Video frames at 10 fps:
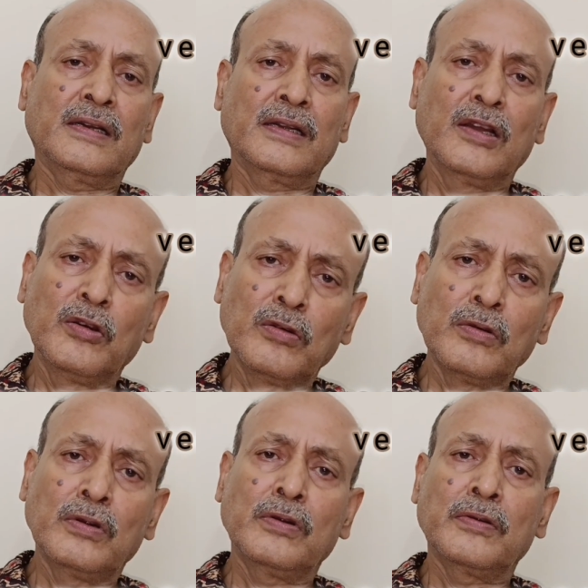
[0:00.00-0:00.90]
you
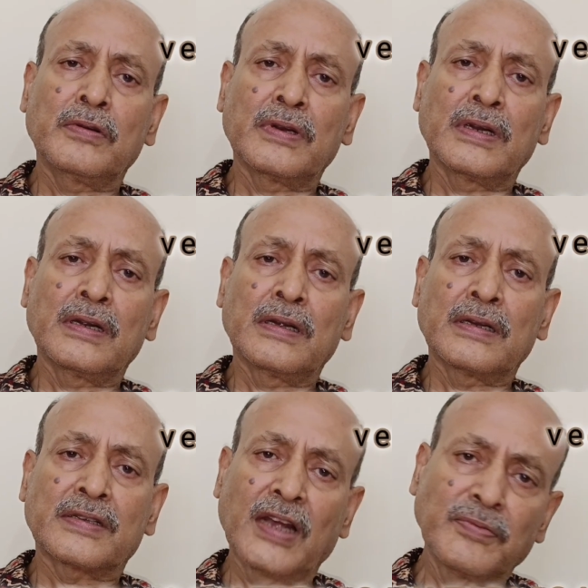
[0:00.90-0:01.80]

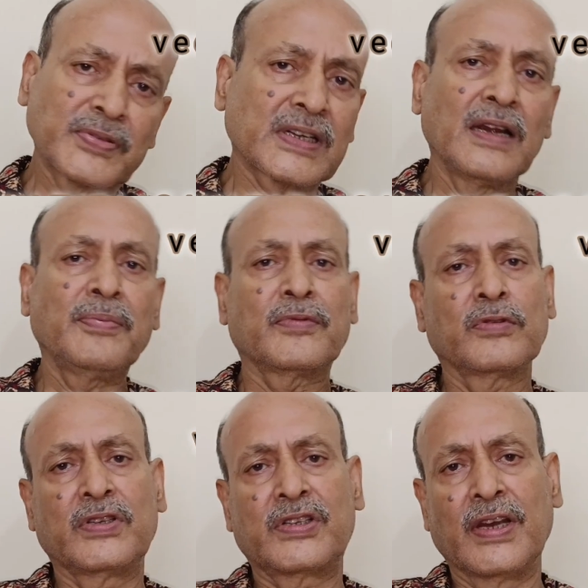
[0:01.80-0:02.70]
subscribe to
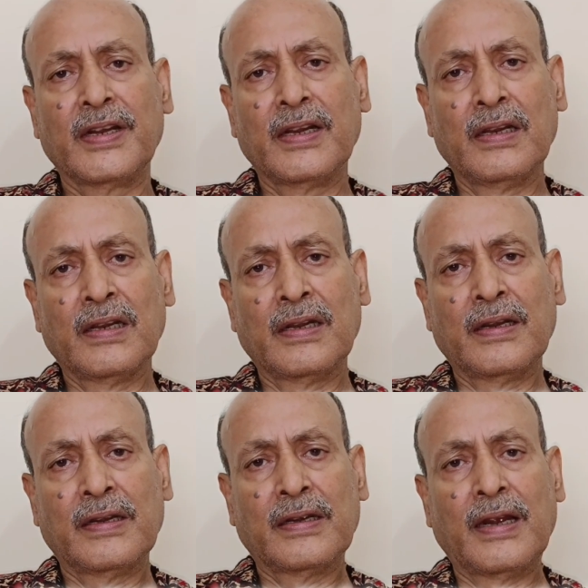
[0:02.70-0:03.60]
this channel
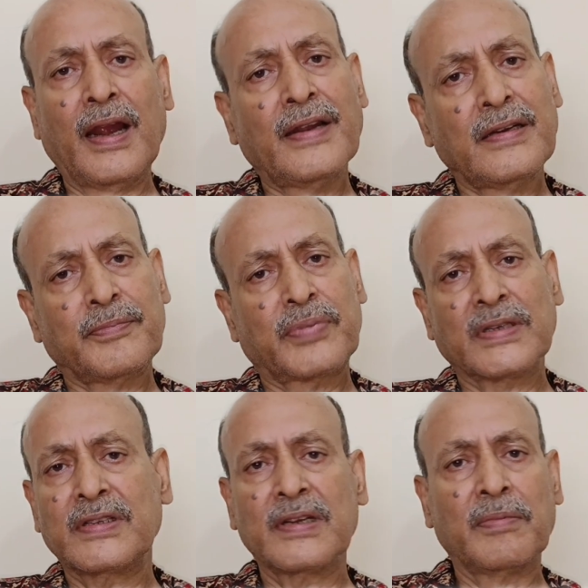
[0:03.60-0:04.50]
and
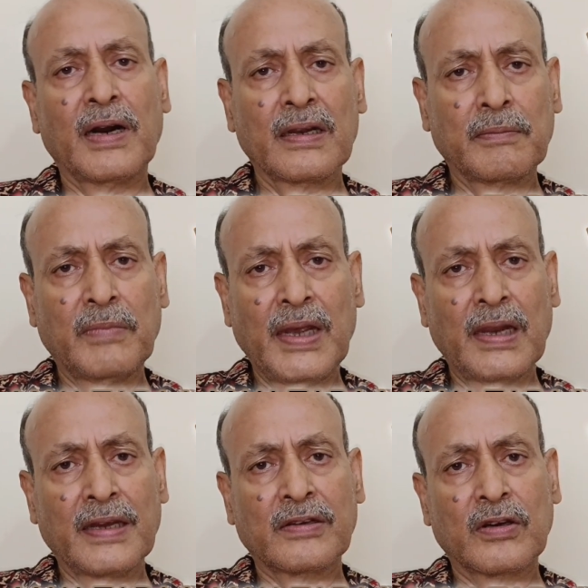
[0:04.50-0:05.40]
press the bell
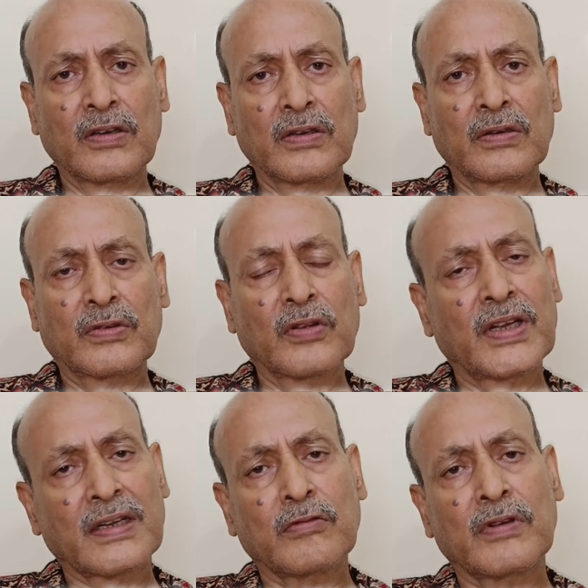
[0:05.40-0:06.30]
icon so
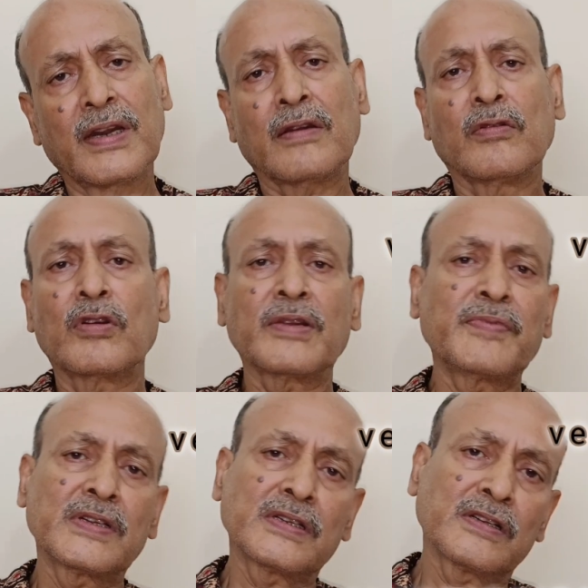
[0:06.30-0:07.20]
that you get
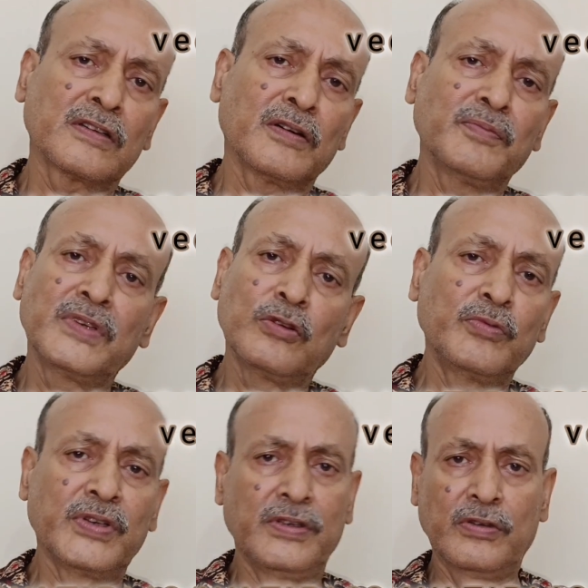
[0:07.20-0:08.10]
notification of new
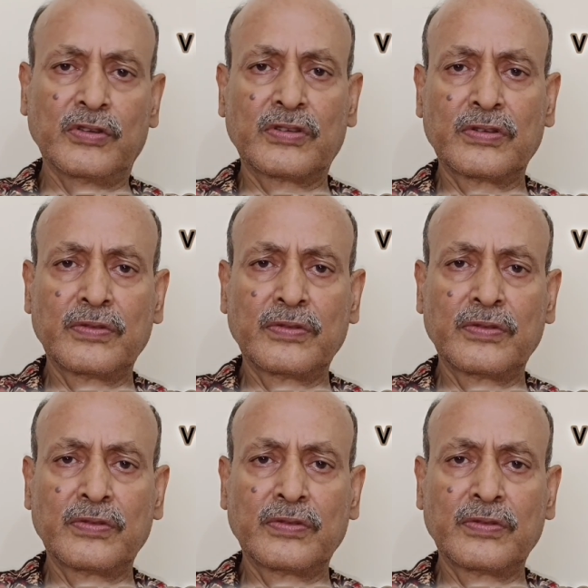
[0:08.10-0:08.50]
videos.